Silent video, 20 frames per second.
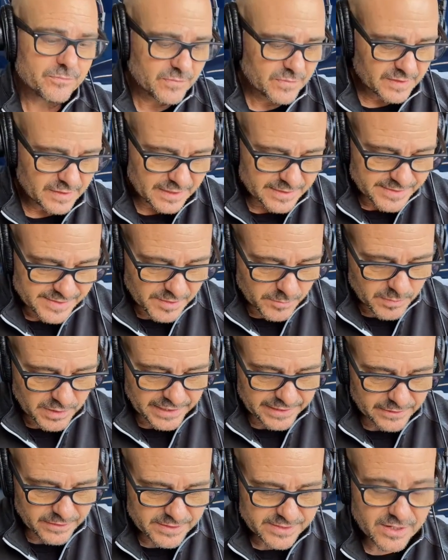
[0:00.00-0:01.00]
and
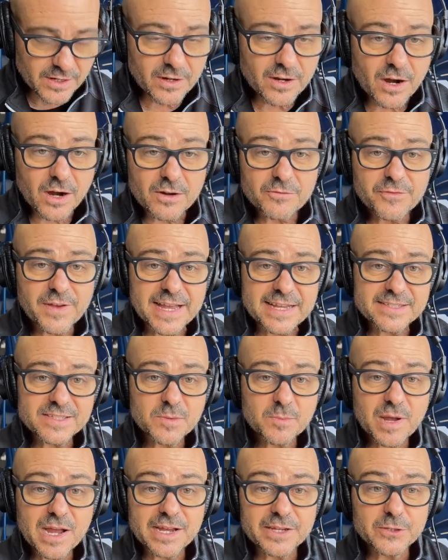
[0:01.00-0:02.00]
somebody looks on Carfax
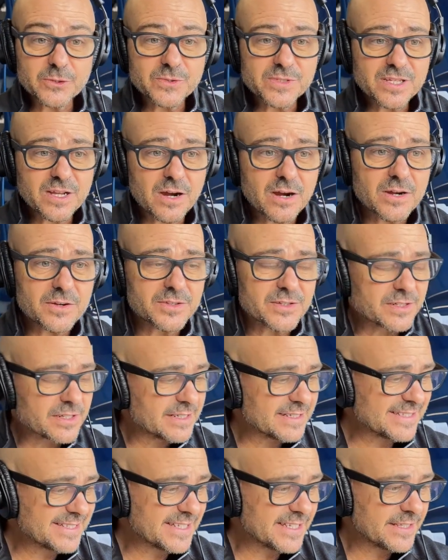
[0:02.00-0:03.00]
to buy a used car, they're
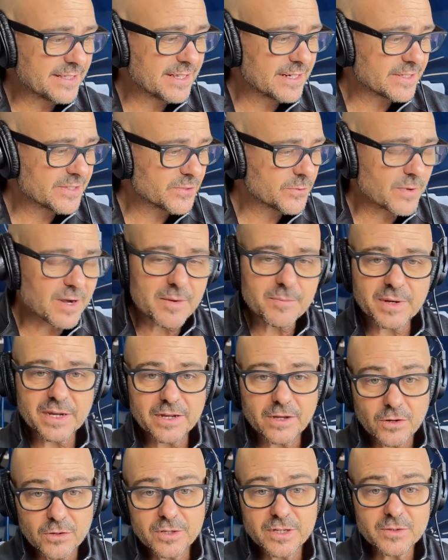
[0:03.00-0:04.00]
going to see that a ceramic
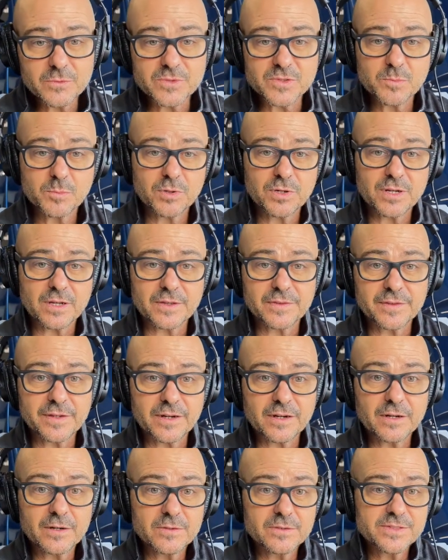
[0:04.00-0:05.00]
coating was put on
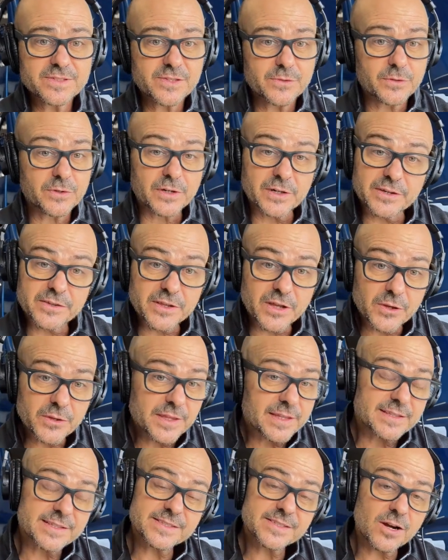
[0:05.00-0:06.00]
there. So they're going to know
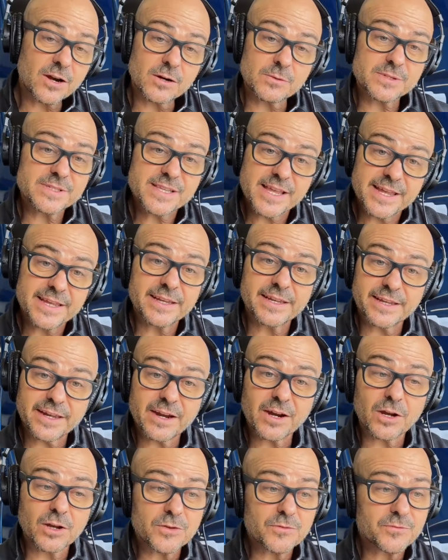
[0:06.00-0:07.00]
that this car was taken
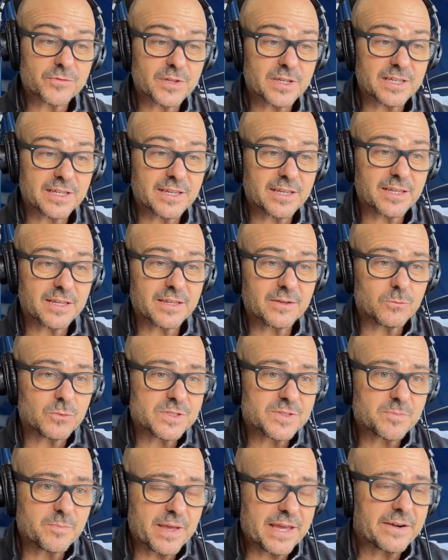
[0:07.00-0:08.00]
care of. It
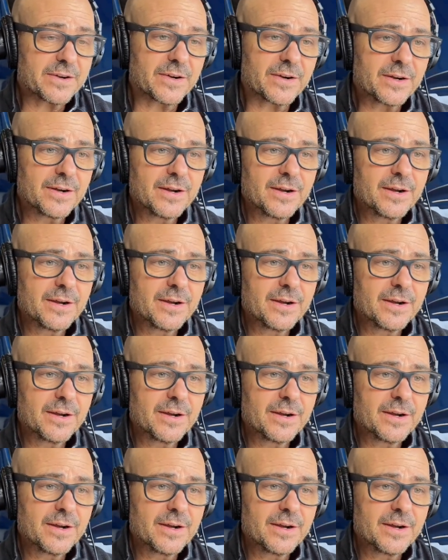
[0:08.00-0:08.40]
was better.